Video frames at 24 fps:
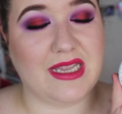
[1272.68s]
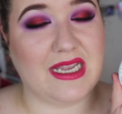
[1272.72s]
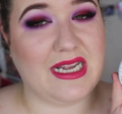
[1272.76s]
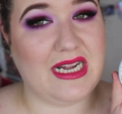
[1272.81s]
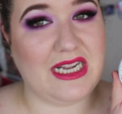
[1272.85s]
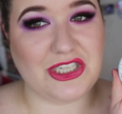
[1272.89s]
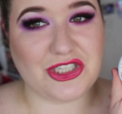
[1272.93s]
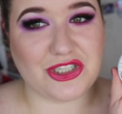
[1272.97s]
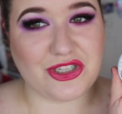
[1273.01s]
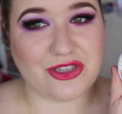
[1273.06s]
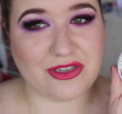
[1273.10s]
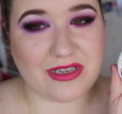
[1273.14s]

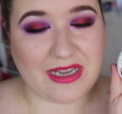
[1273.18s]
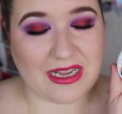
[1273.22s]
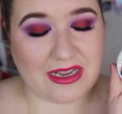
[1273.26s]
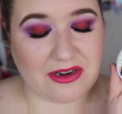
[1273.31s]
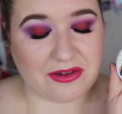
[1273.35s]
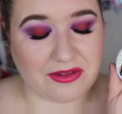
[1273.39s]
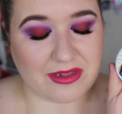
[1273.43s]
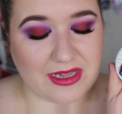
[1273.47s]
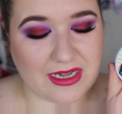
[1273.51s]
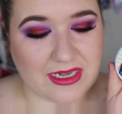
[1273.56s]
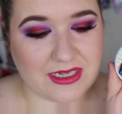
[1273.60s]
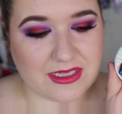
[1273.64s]
I just couldn't
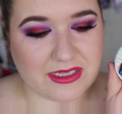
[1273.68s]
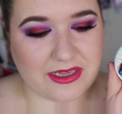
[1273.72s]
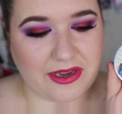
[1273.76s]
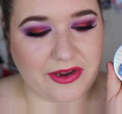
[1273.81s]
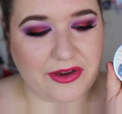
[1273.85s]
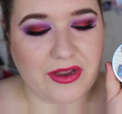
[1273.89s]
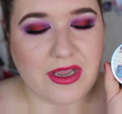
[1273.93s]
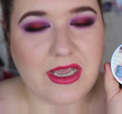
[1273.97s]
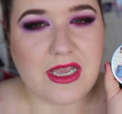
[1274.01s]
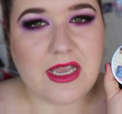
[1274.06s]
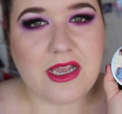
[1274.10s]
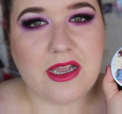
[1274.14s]
handle that,
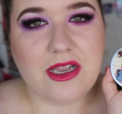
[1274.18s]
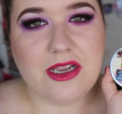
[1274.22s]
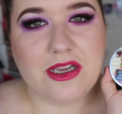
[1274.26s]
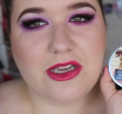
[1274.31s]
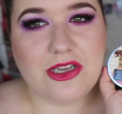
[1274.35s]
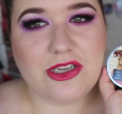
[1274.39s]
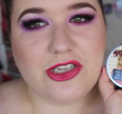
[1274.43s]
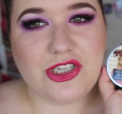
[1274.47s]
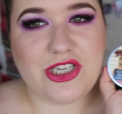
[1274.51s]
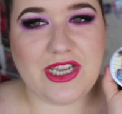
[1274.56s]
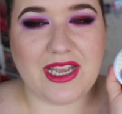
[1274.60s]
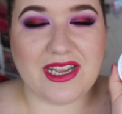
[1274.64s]
so
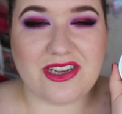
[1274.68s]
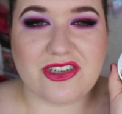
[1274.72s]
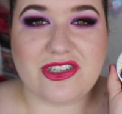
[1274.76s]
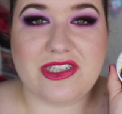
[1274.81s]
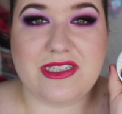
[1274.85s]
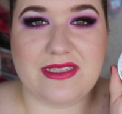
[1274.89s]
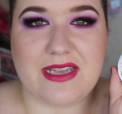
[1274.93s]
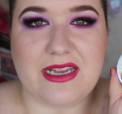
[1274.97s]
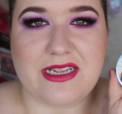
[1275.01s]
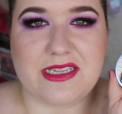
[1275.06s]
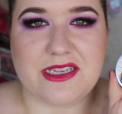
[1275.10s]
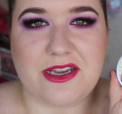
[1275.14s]
she
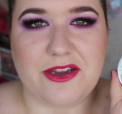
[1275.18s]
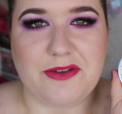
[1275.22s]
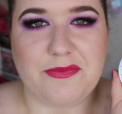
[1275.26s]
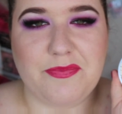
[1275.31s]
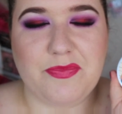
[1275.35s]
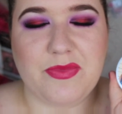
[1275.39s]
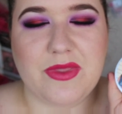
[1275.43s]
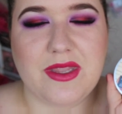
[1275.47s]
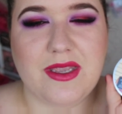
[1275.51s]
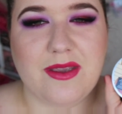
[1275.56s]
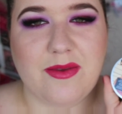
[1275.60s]
actually stays home.